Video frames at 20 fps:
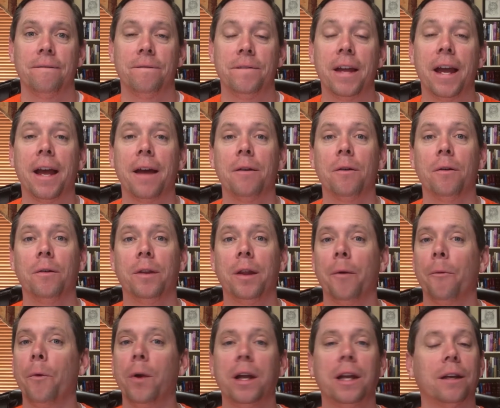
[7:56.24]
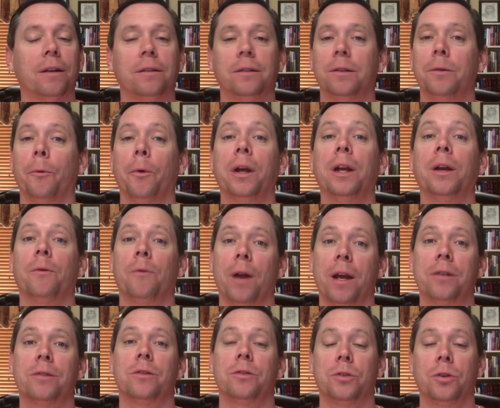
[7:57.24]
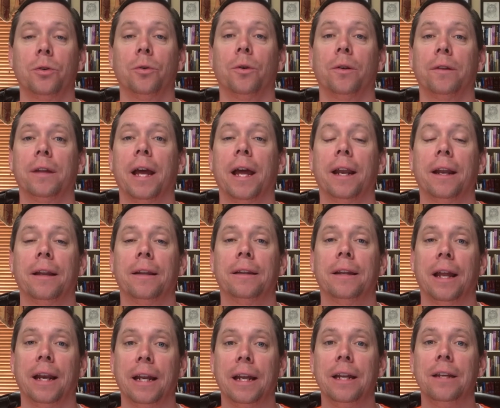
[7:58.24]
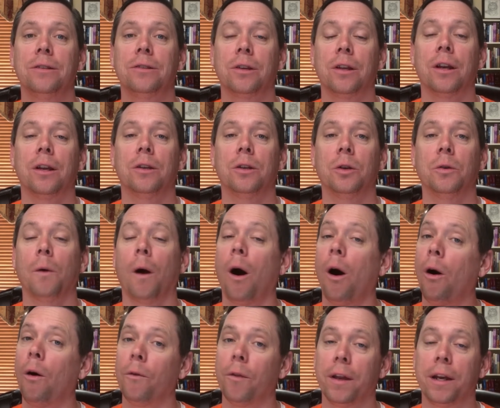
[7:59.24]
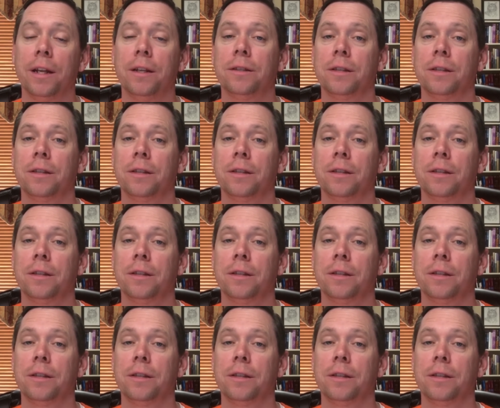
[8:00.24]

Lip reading: then we can rest assured that he's going to do all that he